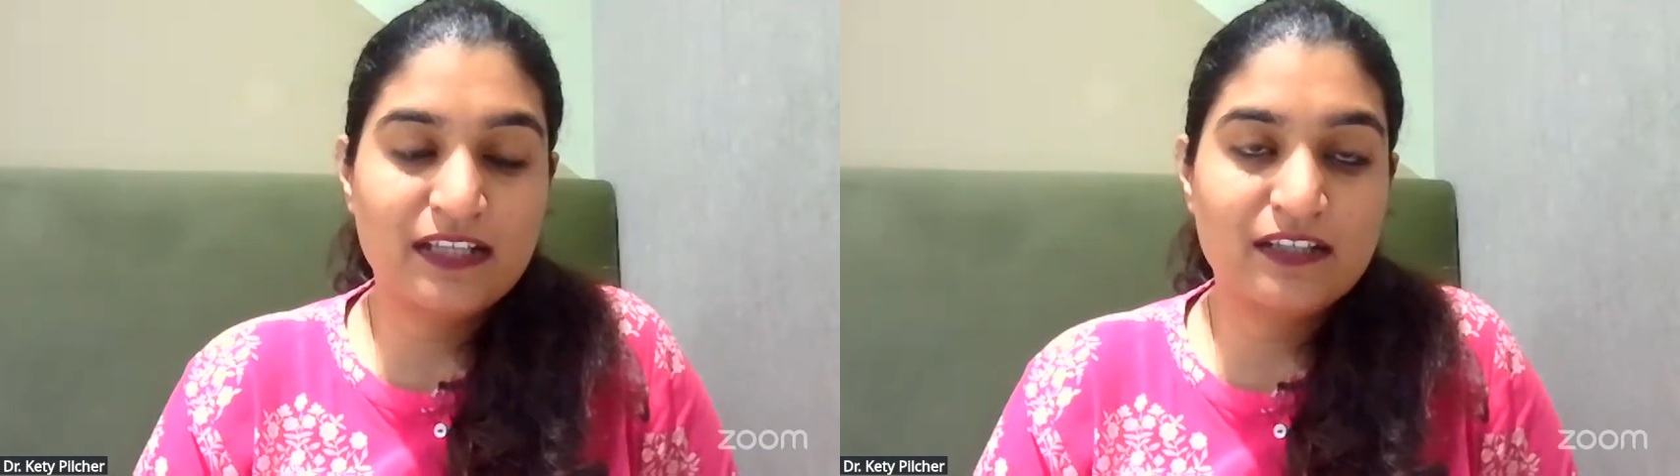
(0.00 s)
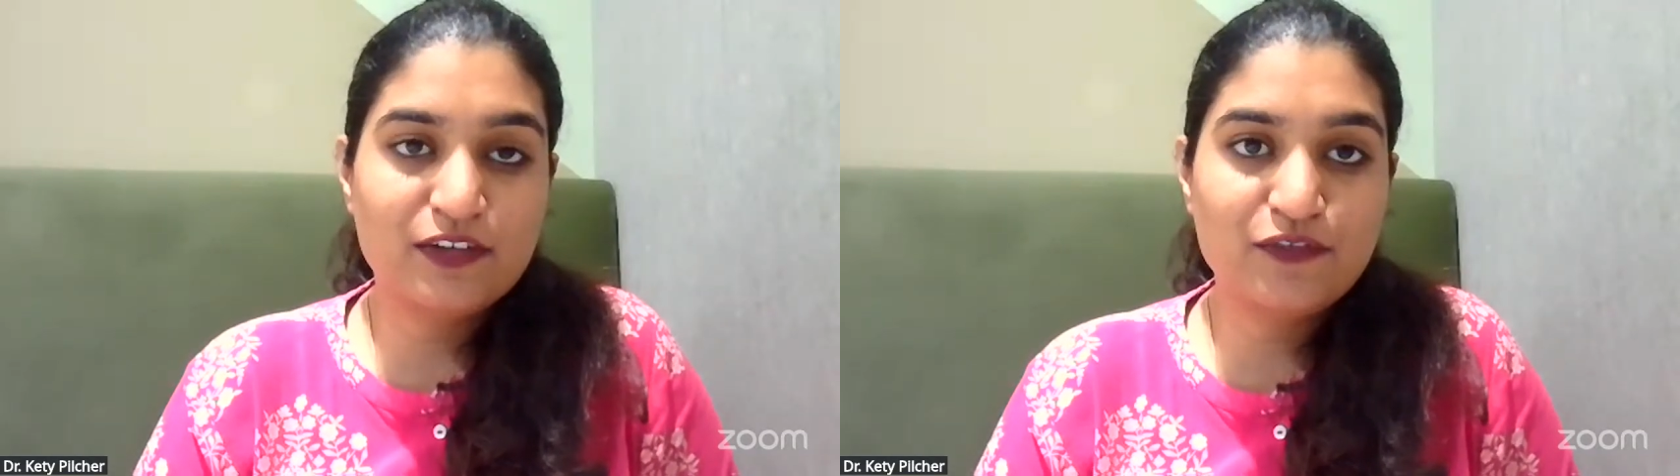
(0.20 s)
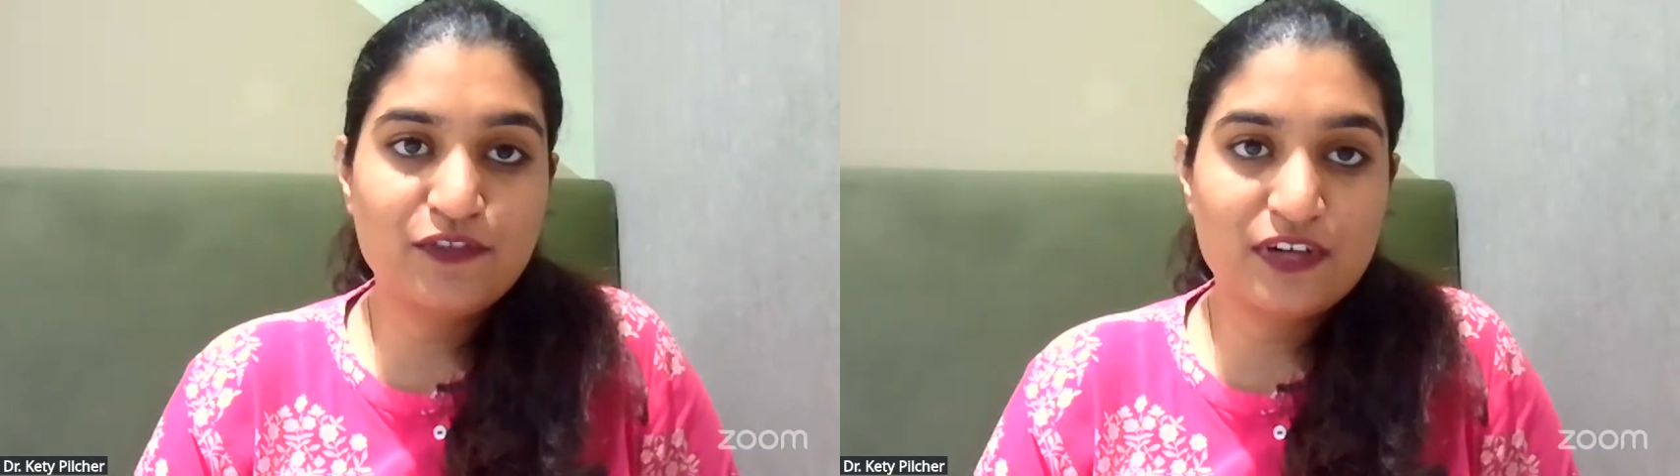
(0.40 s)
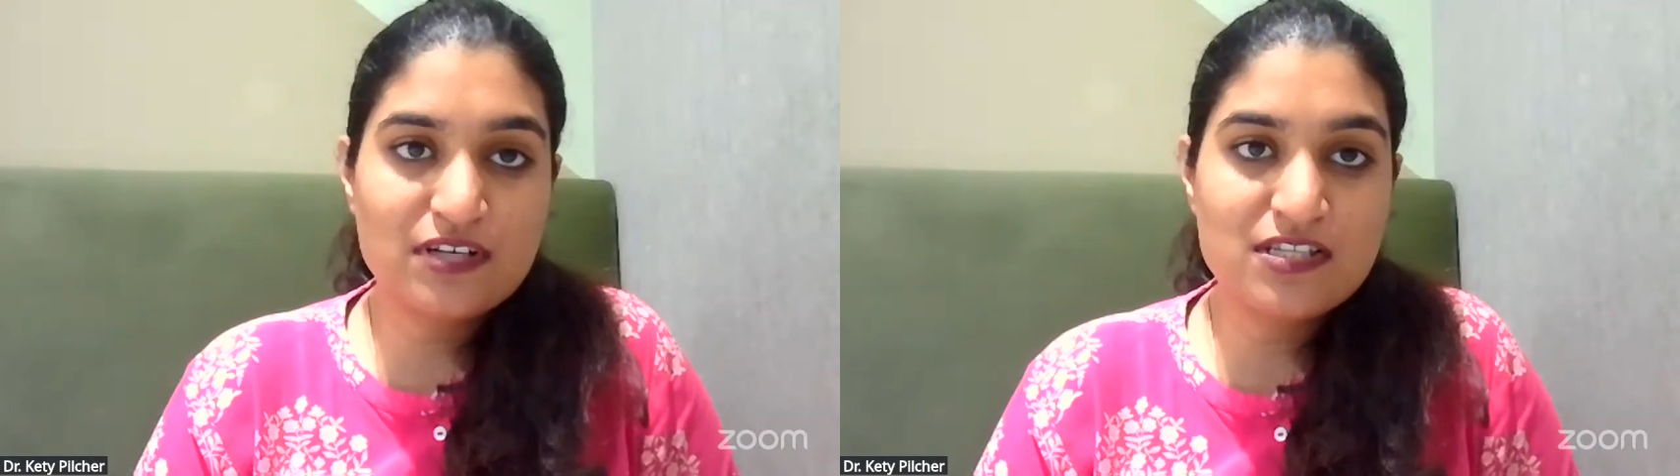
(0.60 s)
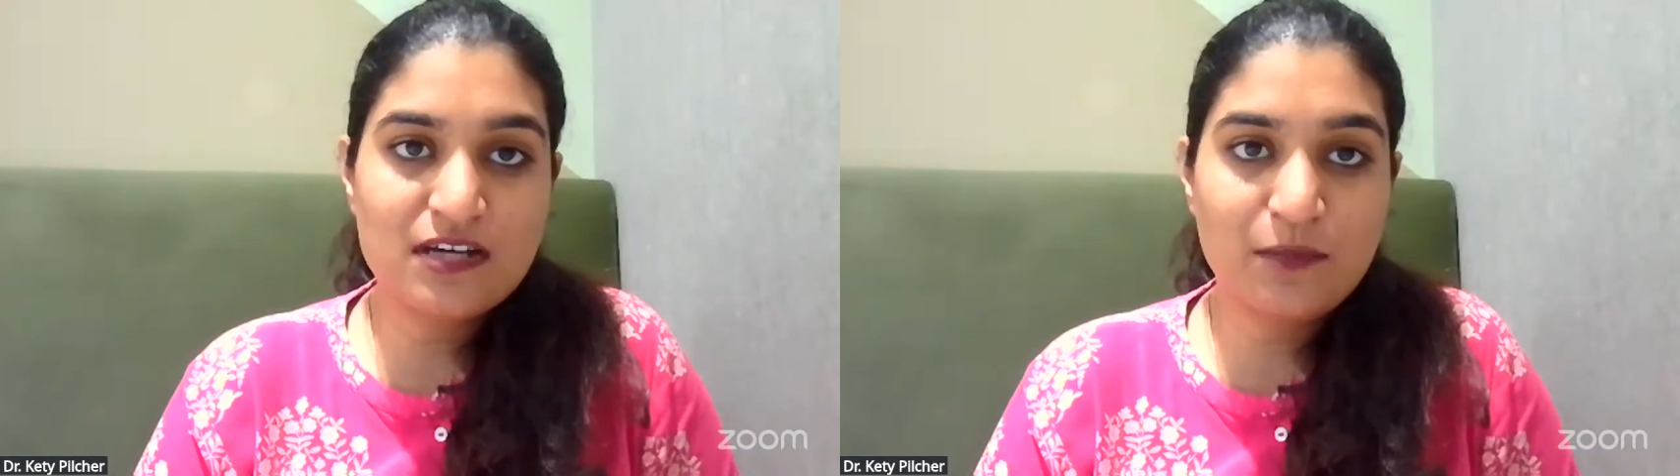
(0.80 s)
in the
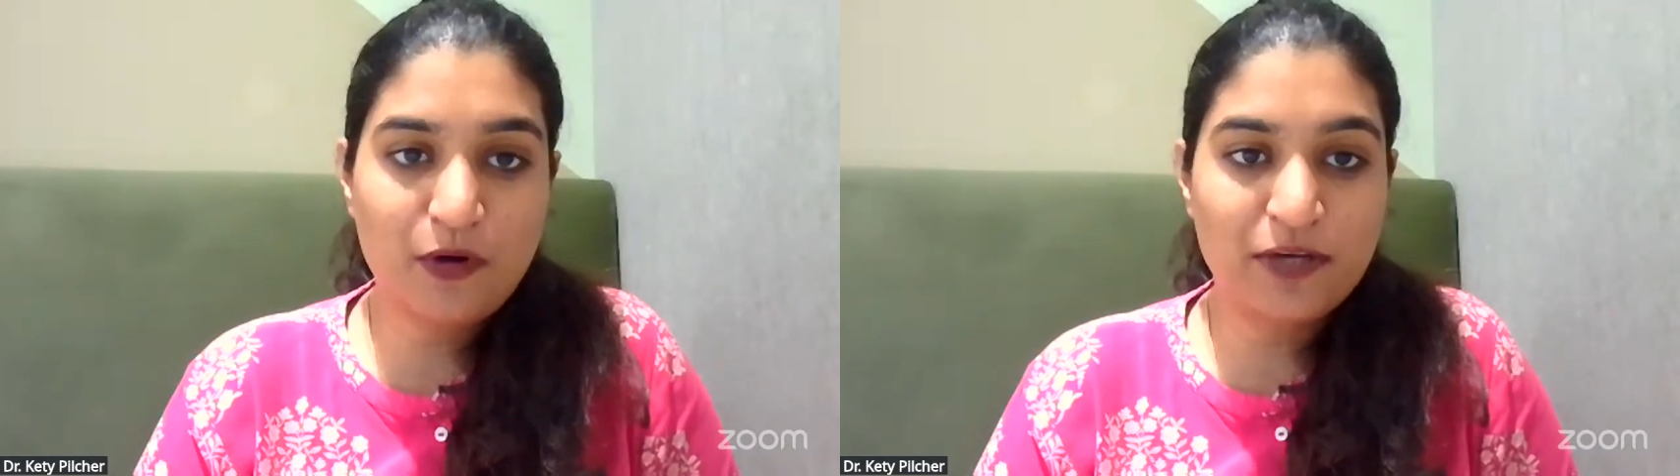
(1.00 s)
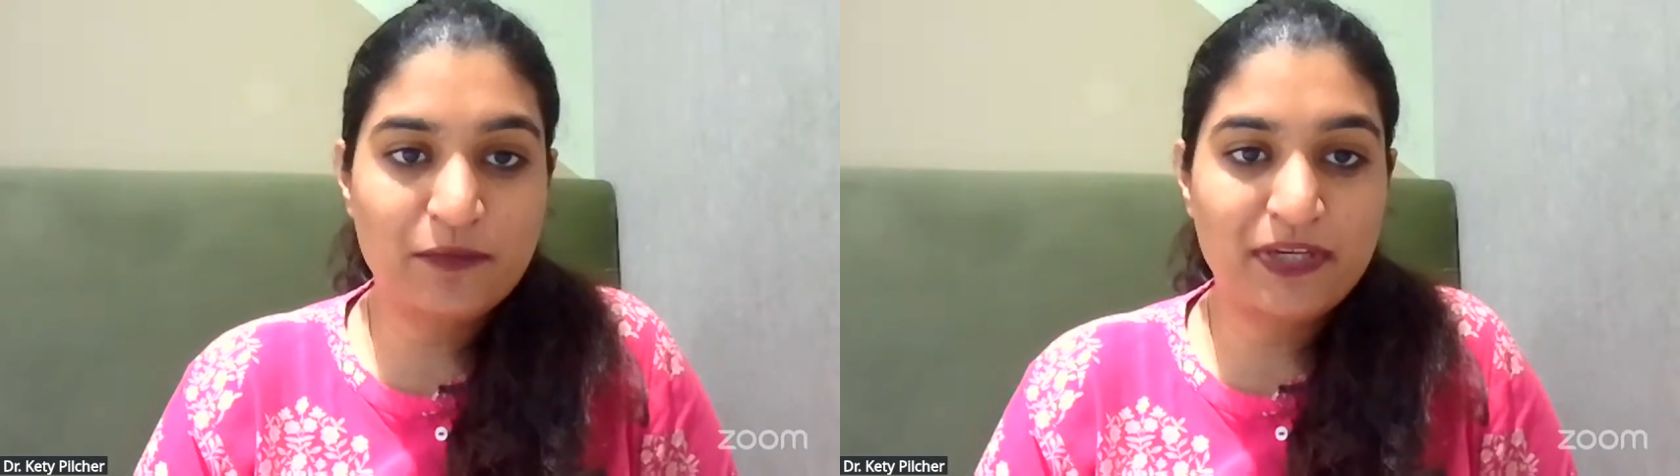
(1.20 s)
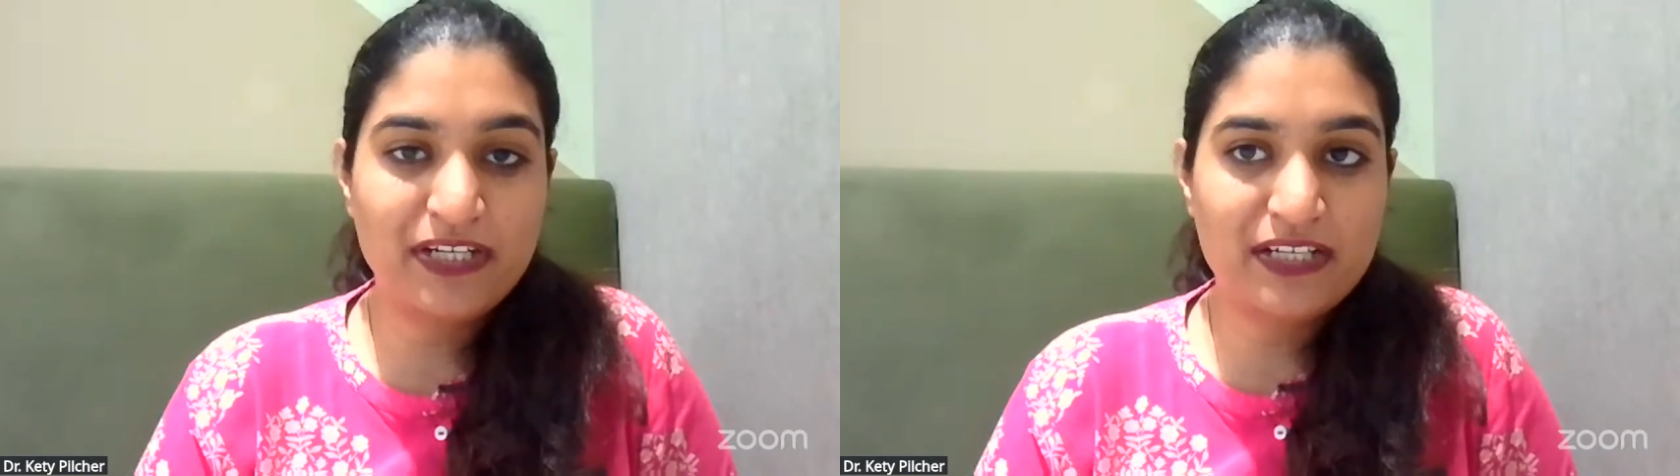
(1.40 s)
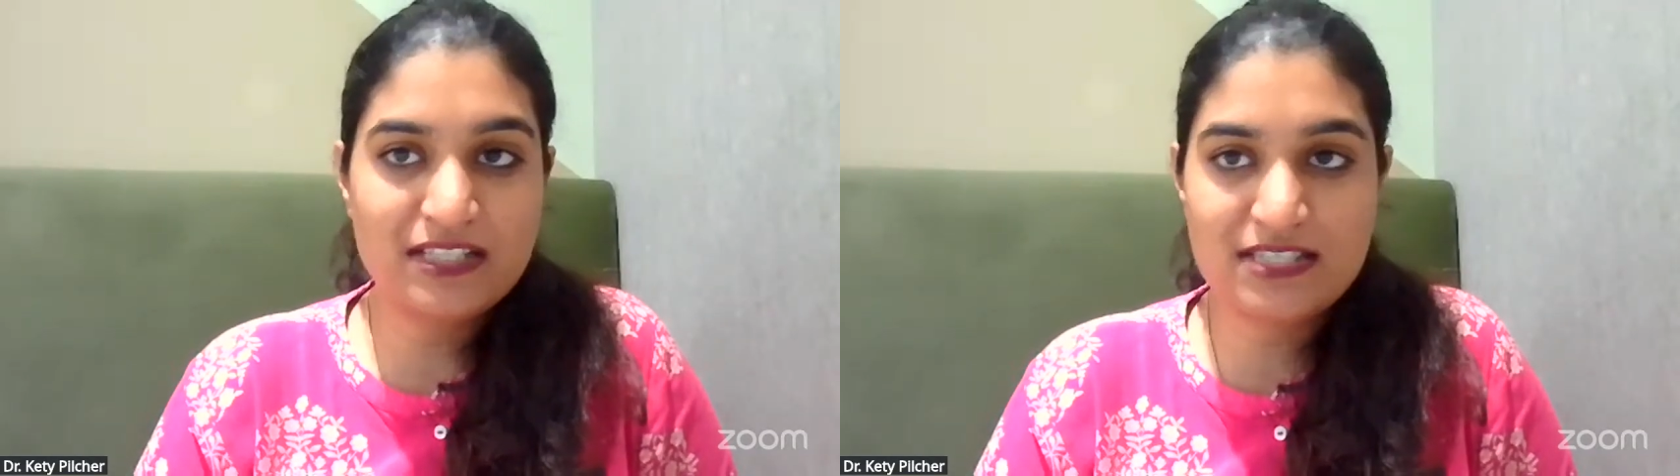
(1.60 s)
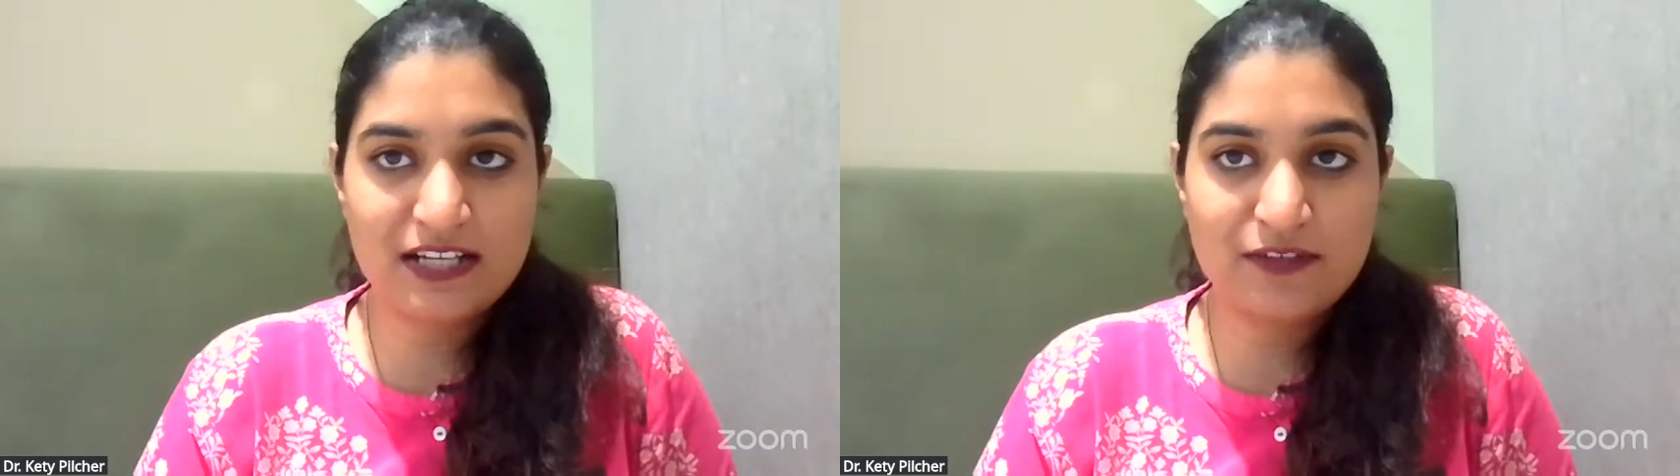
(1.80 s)
first appointment
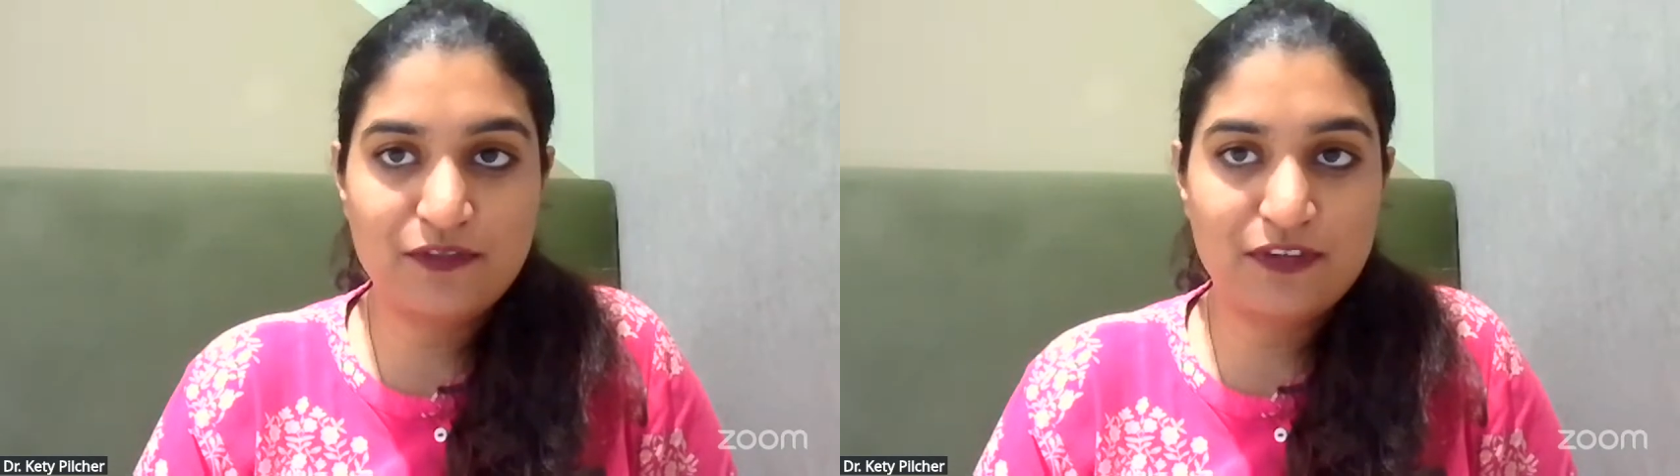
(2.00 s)
itself,